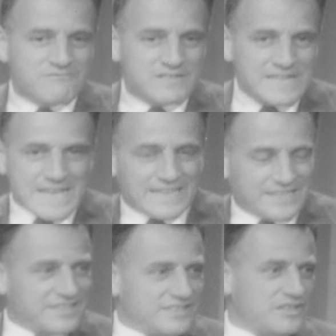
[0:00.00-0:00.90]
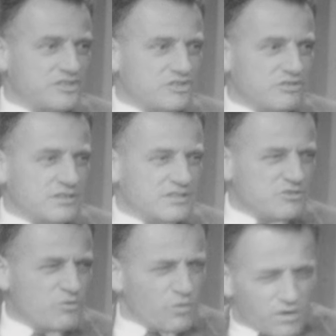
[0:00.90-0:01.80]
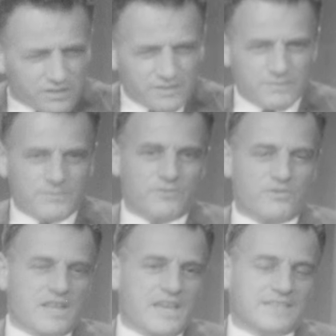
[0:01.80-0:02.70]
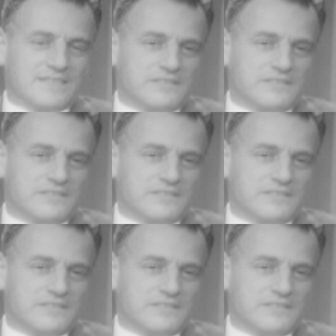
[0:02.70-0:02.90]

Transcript: react as they should, and you wanted them to react,